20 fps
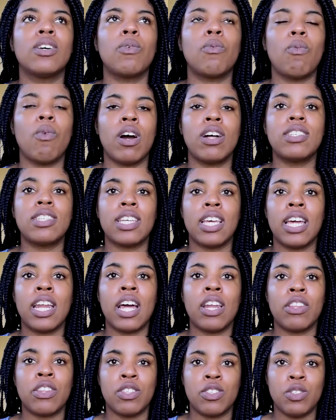want to get
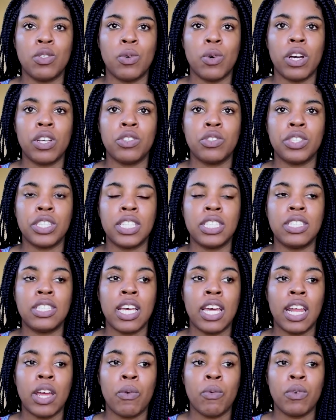out of the two hundreds,
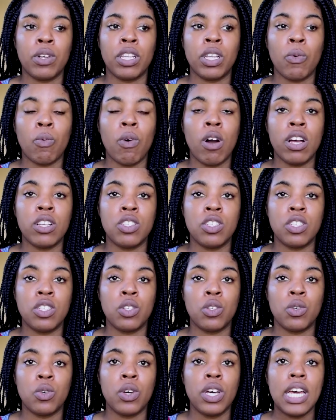and I really want
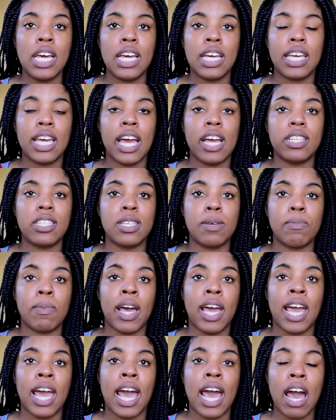to get to
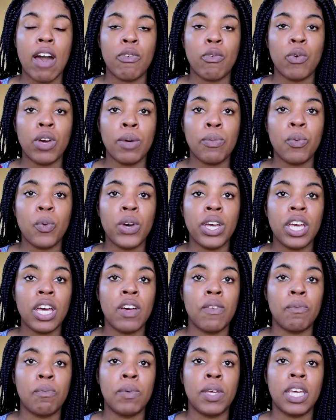my halfway point
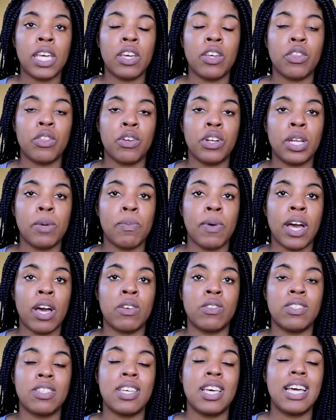of being thirty
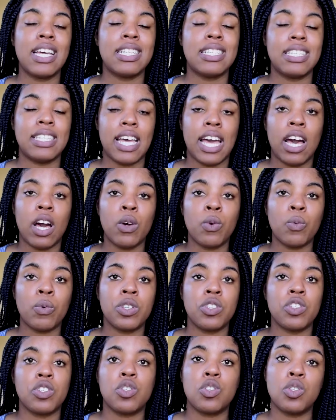pounds down,
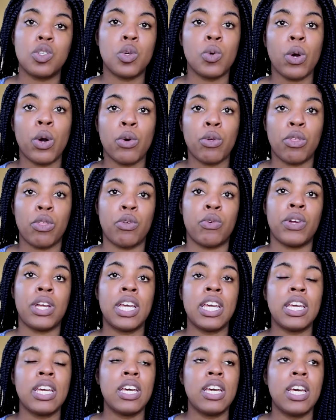which is two oh
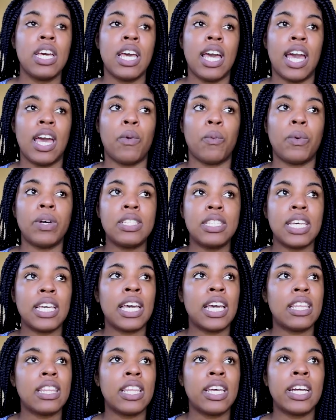three. And once I
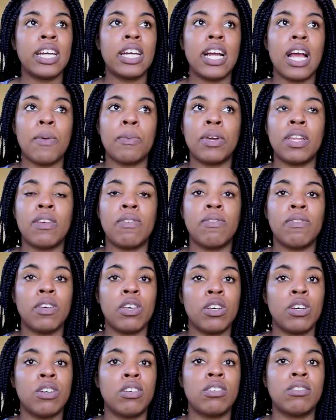get there, I'm gonna
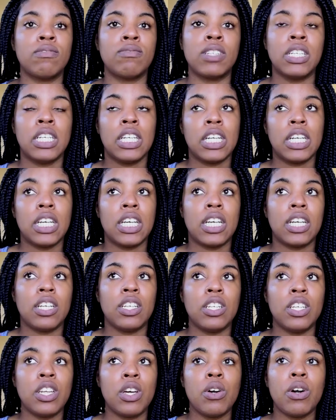feel,
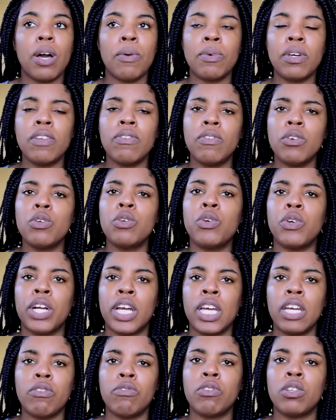you know, I'm going to feel
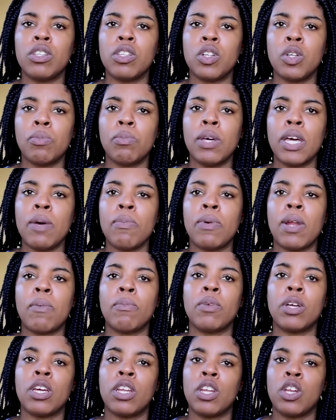great for a little bit, but
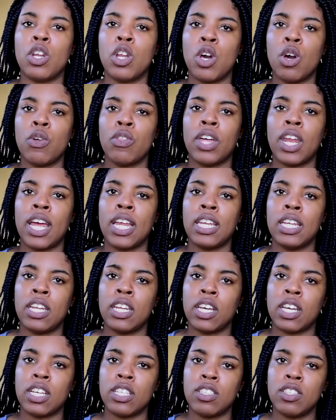I'm going to know that I need
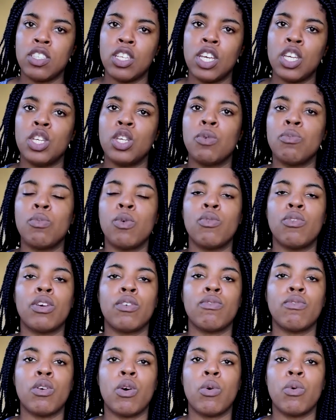to continue moving
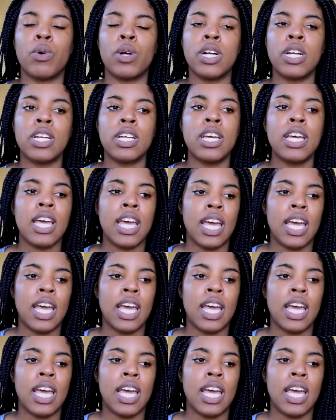forward,